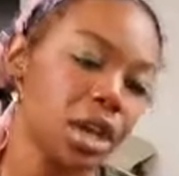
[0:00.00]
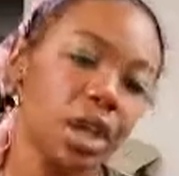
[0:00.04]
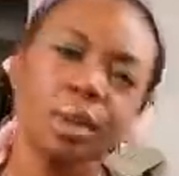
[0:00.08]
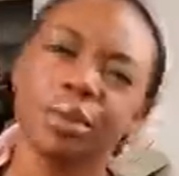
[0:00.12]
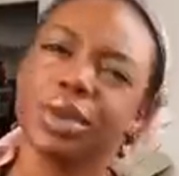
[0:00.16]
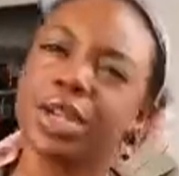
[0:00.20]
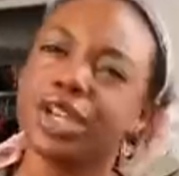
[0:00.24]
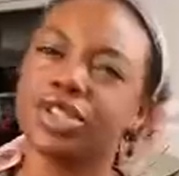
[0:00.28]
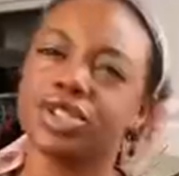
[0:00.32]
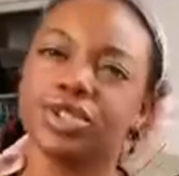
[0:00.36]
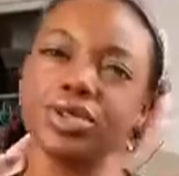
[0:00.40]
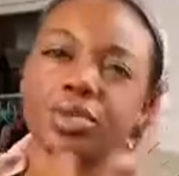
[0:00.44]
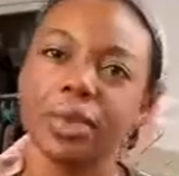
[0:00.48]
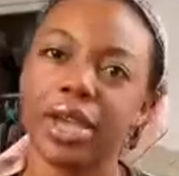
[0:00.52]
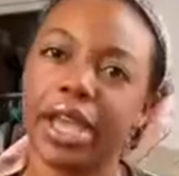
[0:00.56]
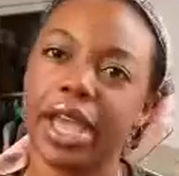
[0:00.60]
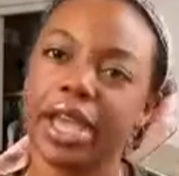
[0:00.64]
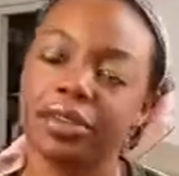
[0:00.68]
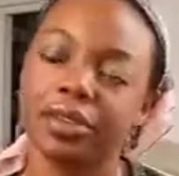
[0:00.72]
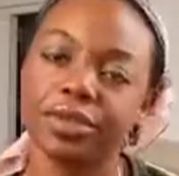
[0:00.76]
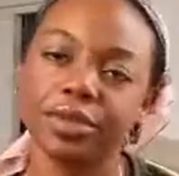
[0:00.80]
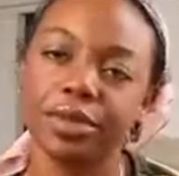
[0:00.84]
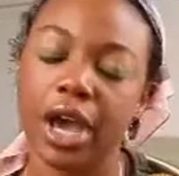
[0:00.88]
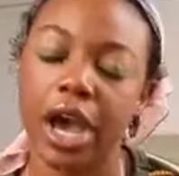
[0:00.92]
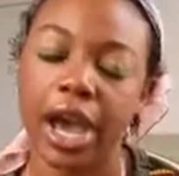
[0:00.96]
because you
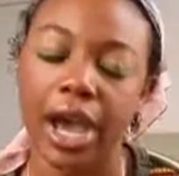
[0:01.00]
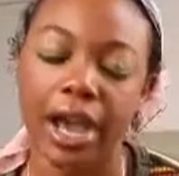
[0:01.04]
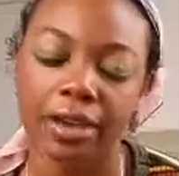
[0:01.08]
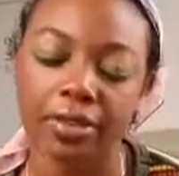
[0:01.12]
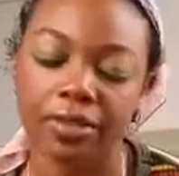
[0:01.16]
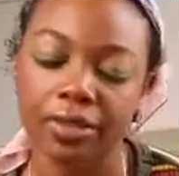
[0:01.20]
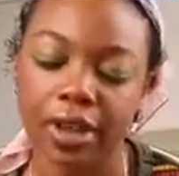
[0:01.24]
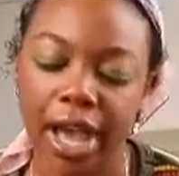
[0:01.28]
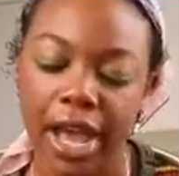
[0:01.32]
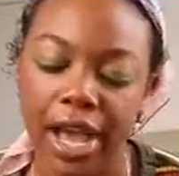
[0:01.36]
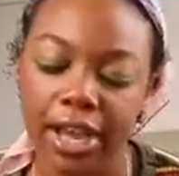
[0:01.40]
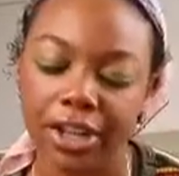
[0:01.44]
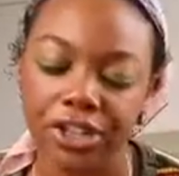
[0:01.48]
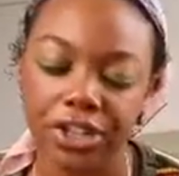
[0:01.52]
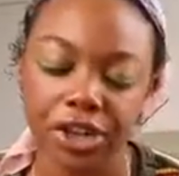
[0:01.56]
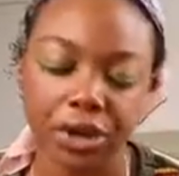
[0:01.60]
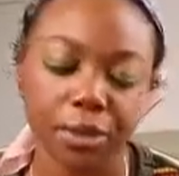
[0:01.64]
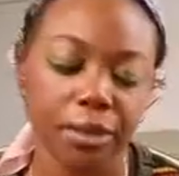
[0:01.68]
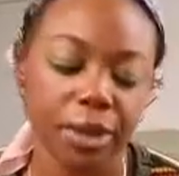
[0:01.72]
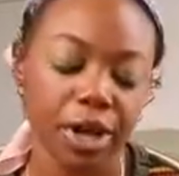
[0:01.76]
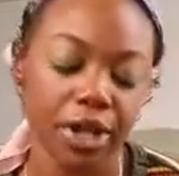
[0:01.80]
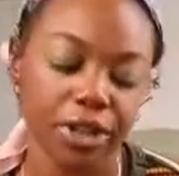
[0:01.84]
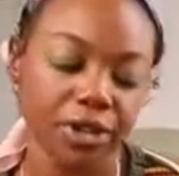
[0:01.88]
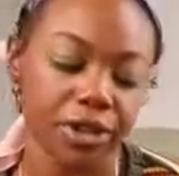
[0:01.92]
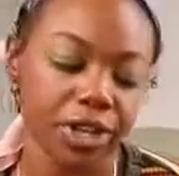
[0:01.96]
may not have had your
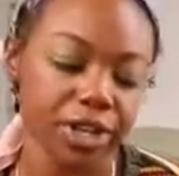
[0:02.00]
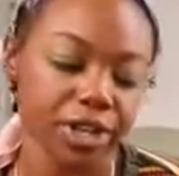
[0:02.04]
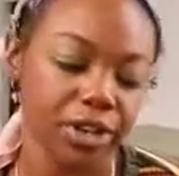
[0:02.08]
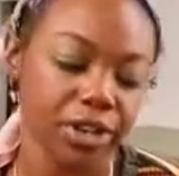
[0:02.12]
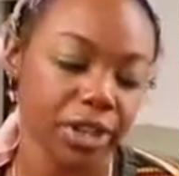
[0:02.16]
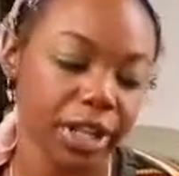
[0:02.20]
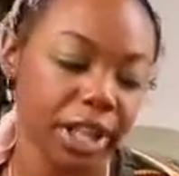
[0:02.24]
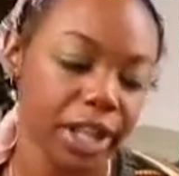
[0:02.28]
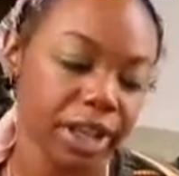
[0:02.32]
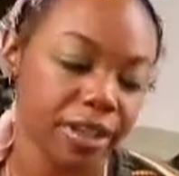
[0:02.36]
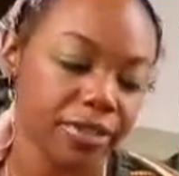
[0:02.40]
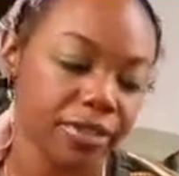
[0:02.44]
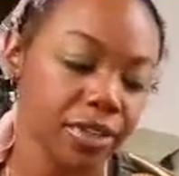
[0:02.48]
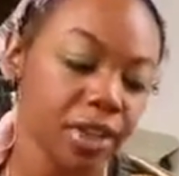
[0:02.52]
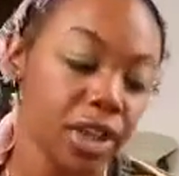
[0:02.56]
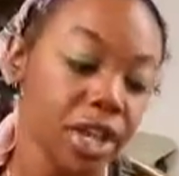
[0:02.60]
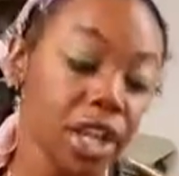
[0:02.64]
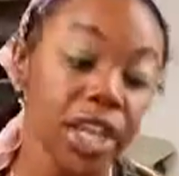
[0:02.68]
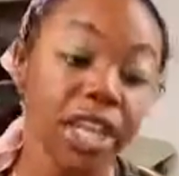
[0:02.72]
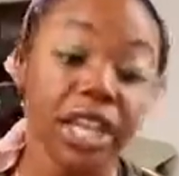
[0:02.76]
mother in your life.